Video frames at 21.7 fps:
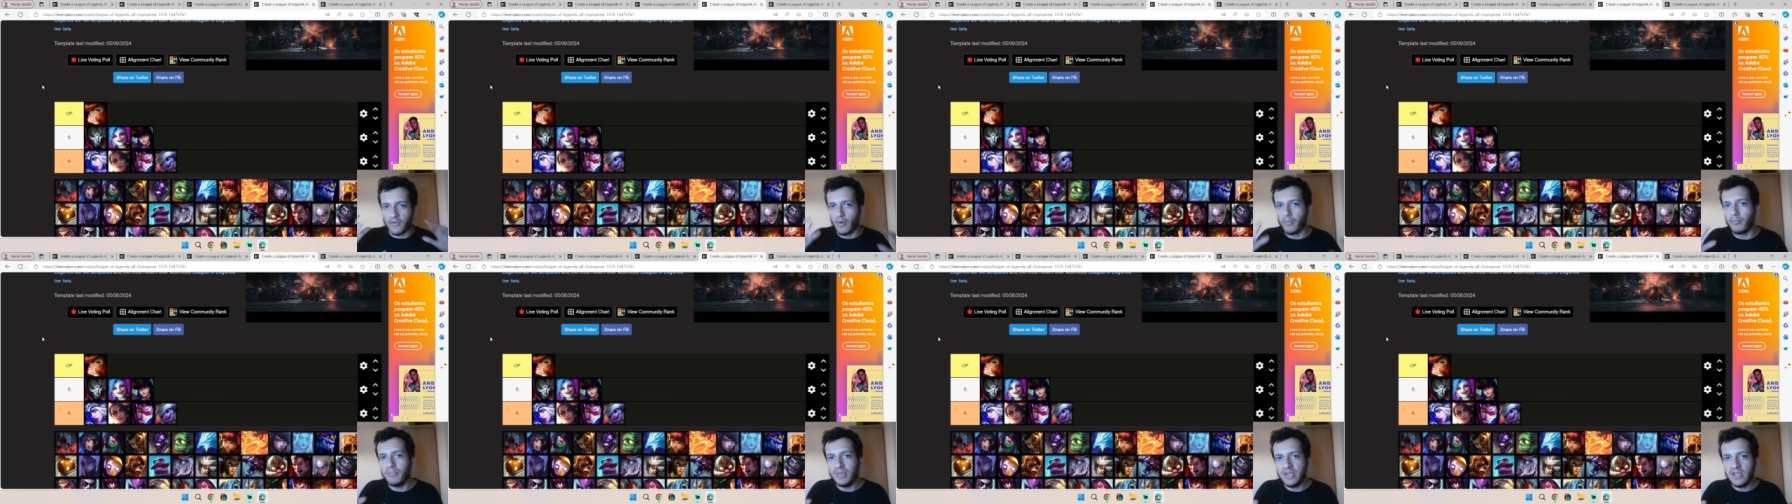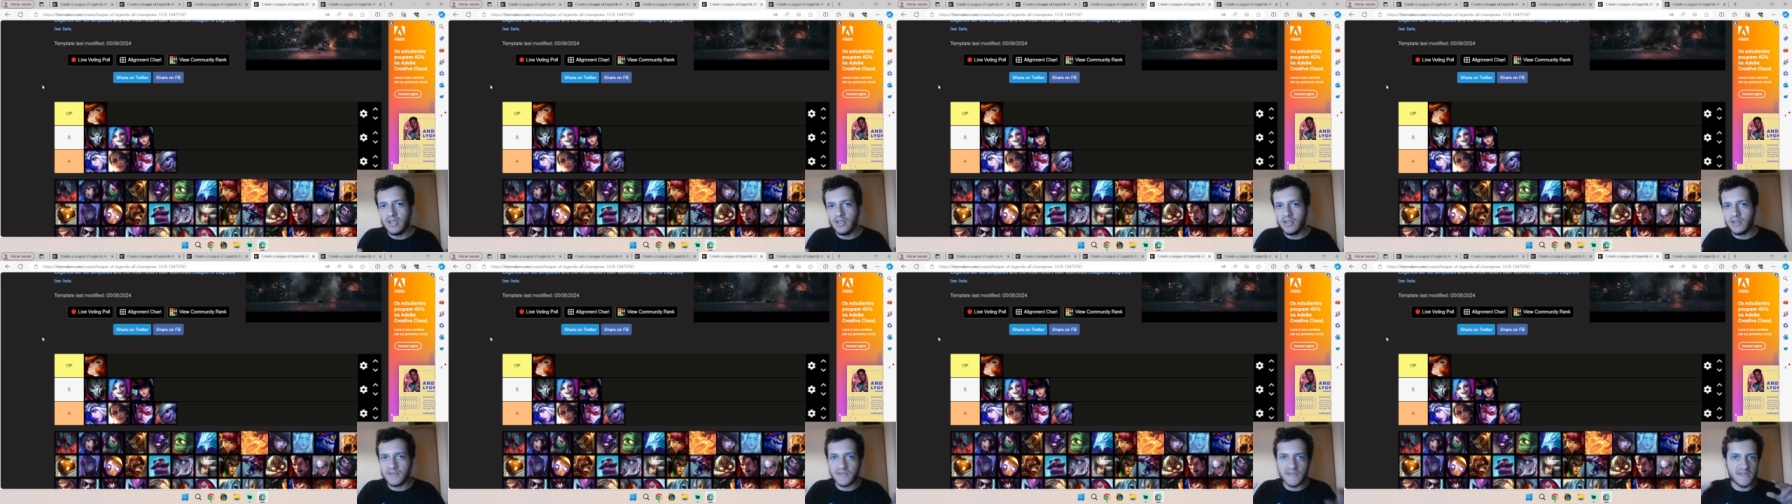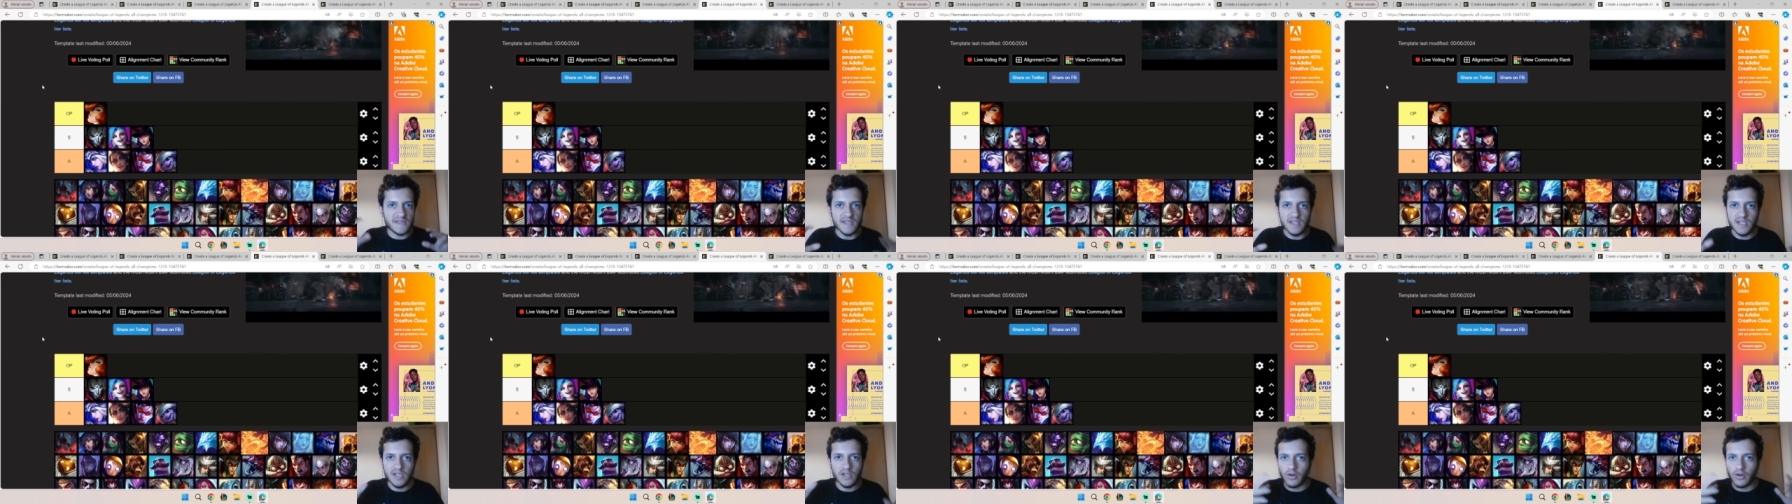from B,
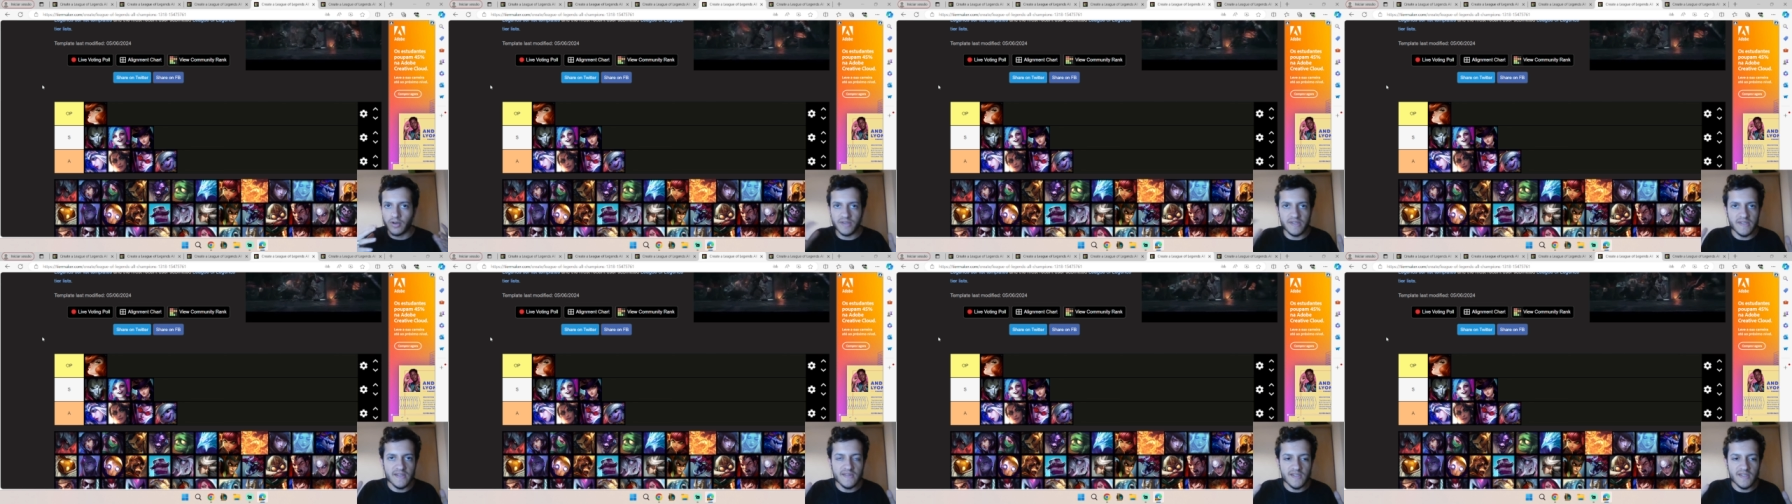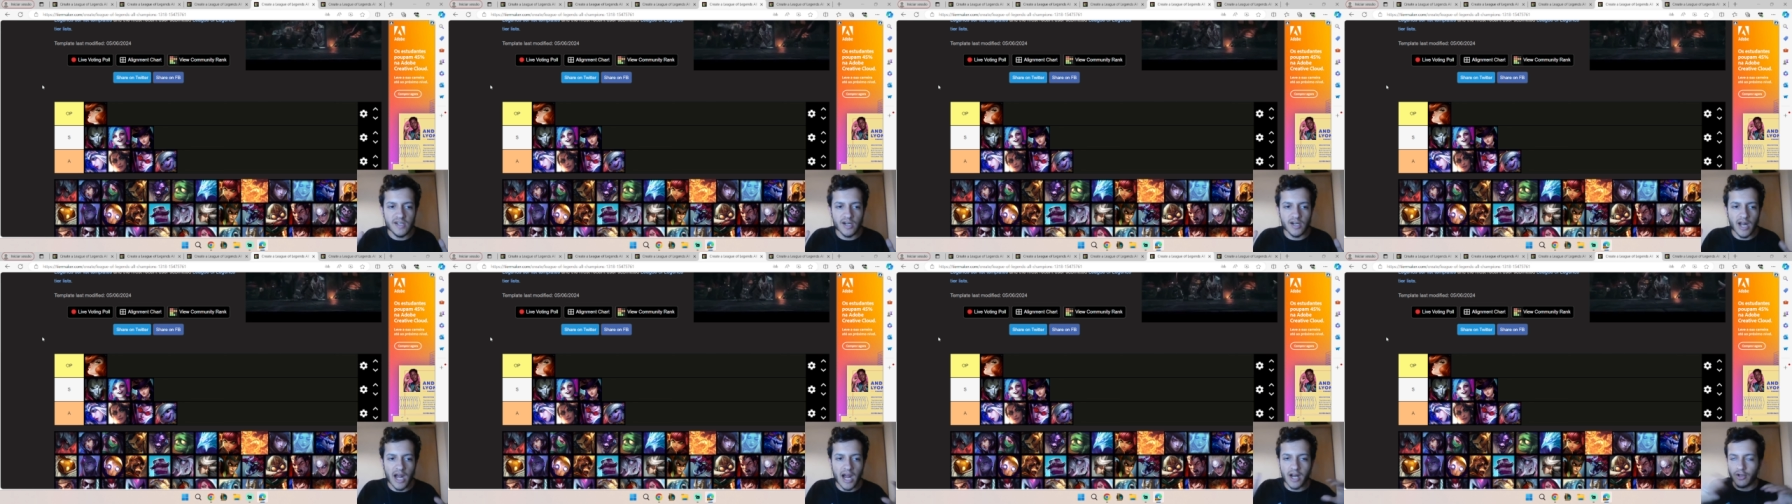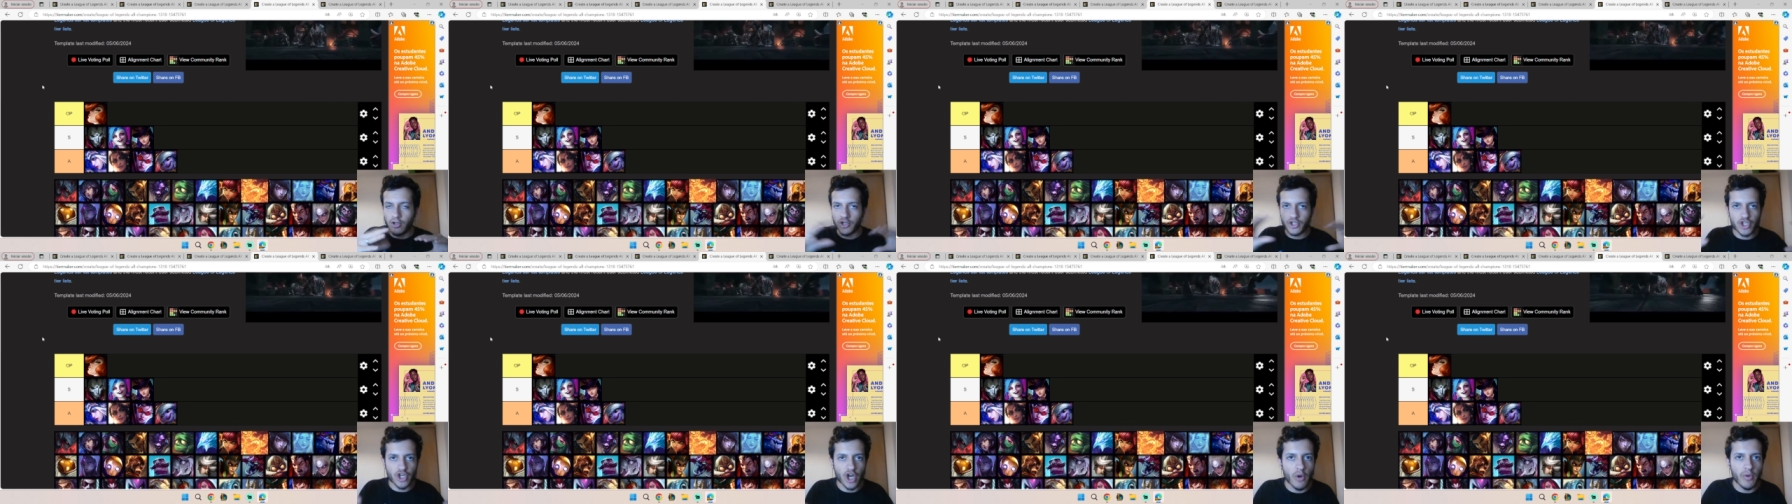C, or D tier are
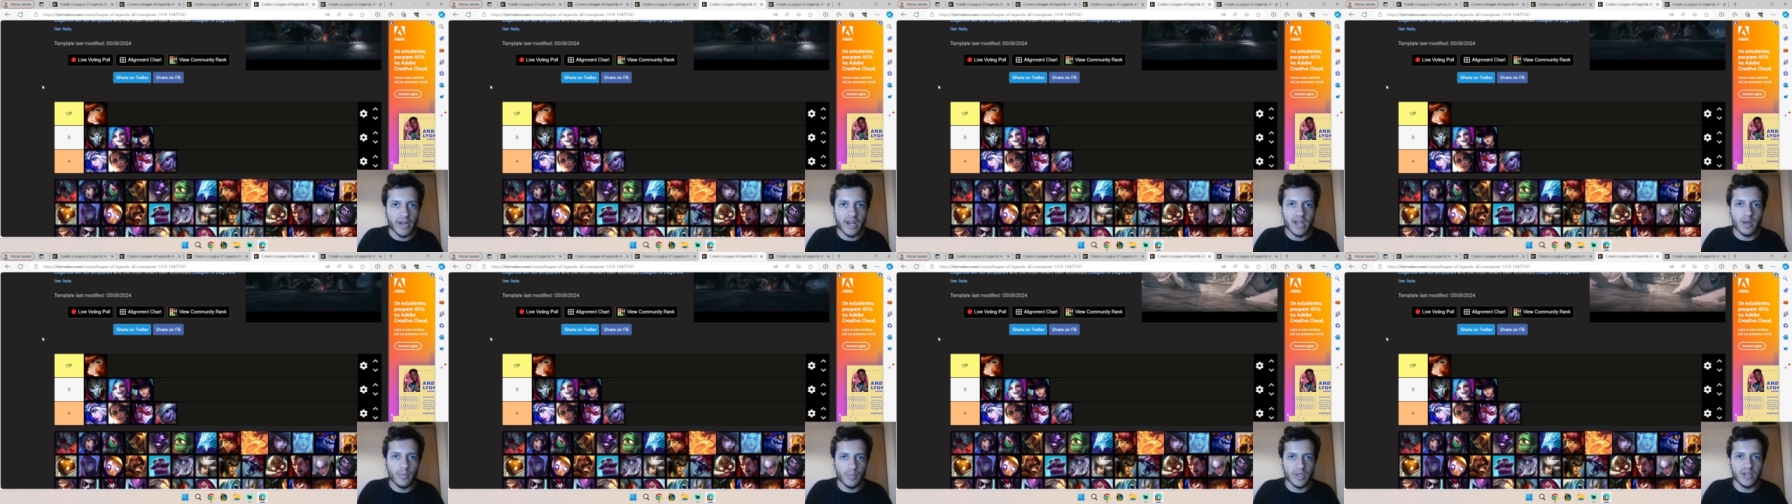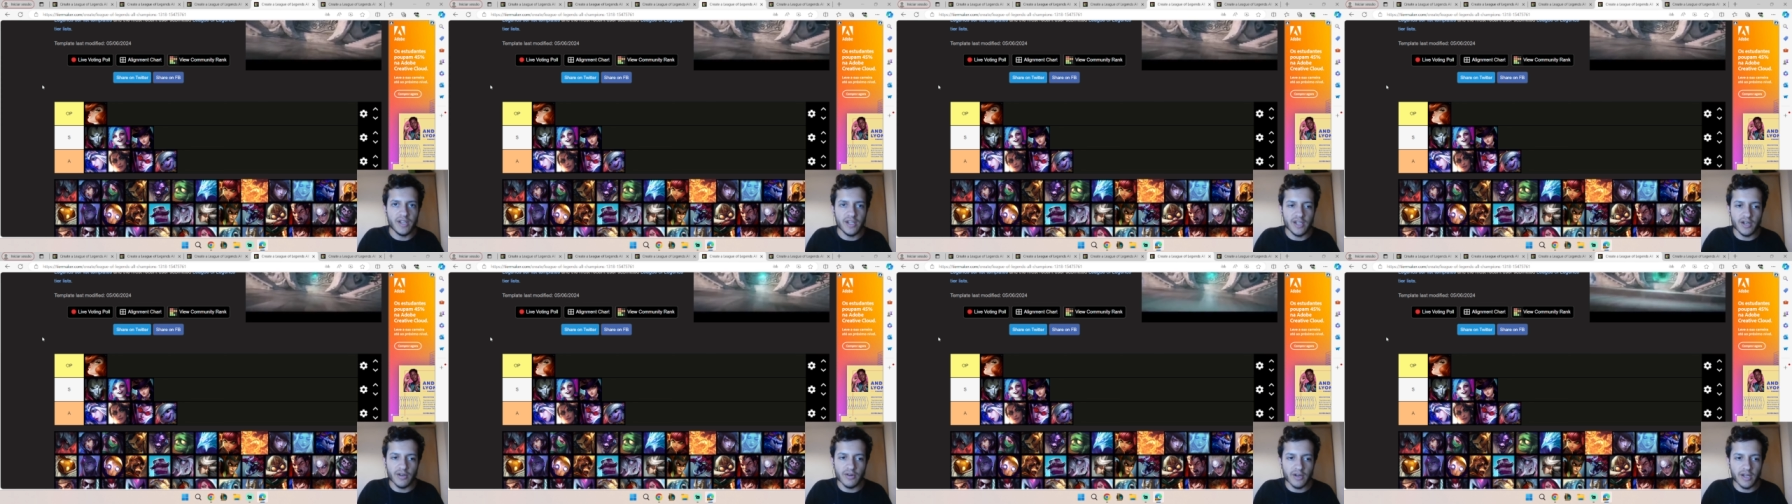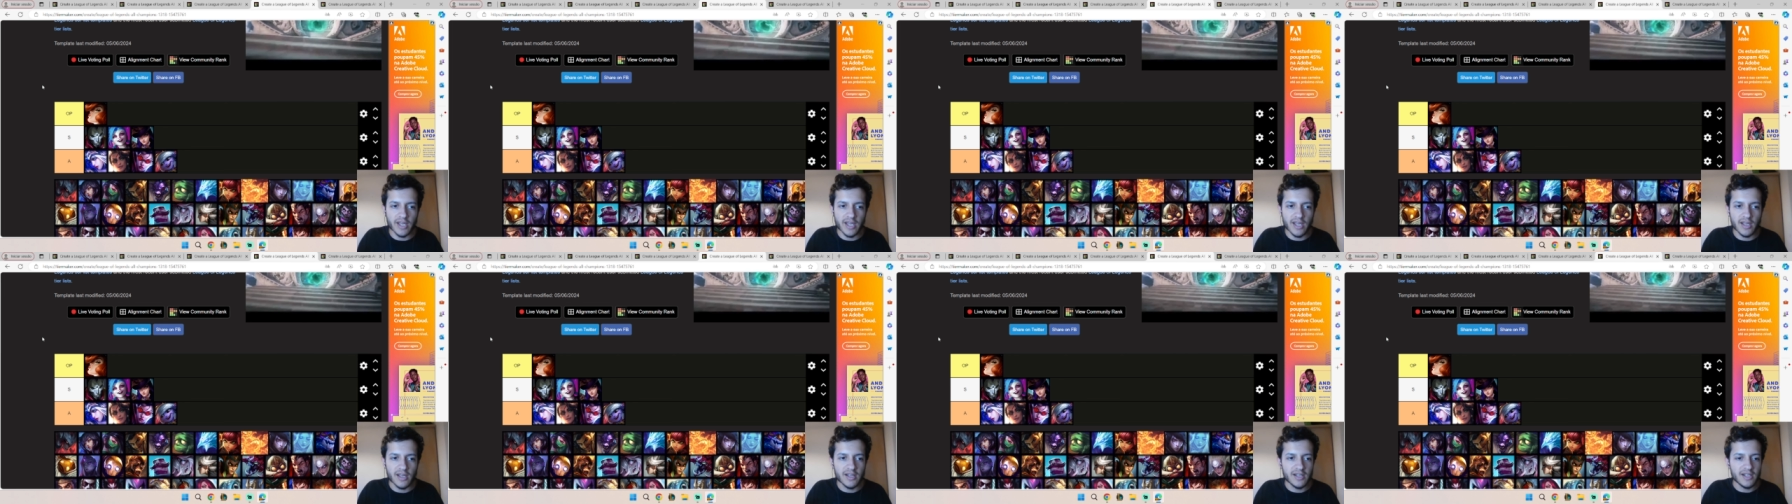not showing up in here,
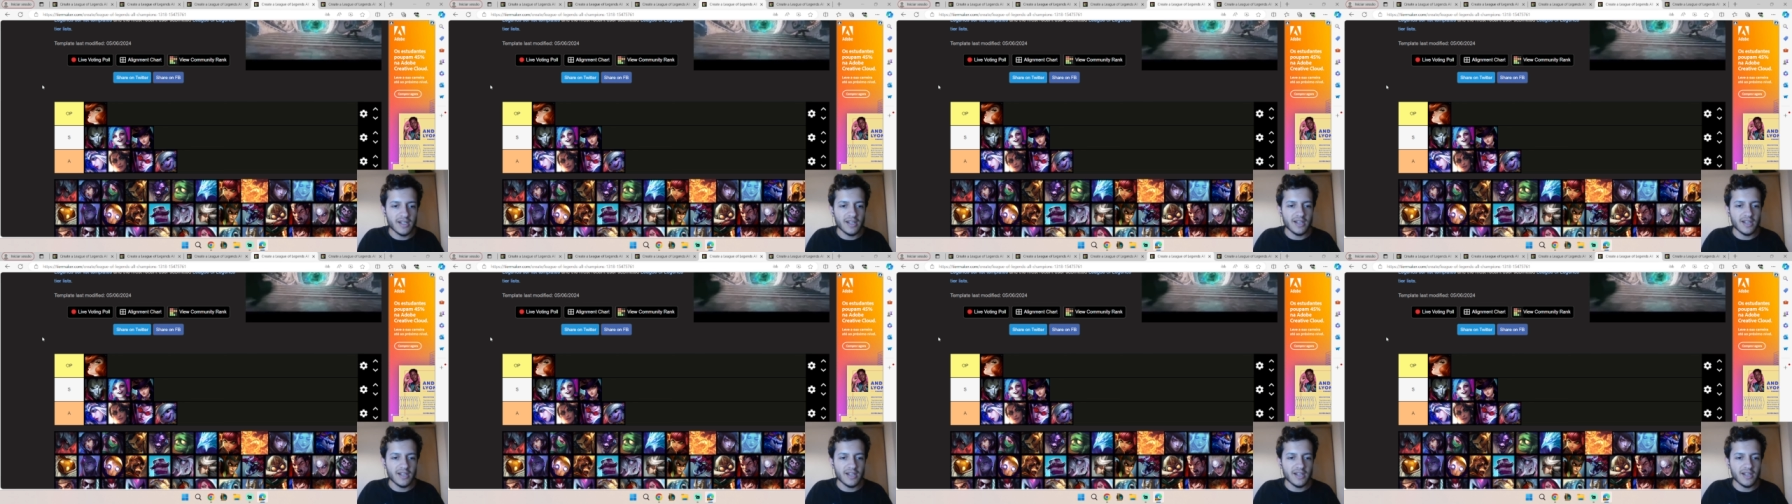okay?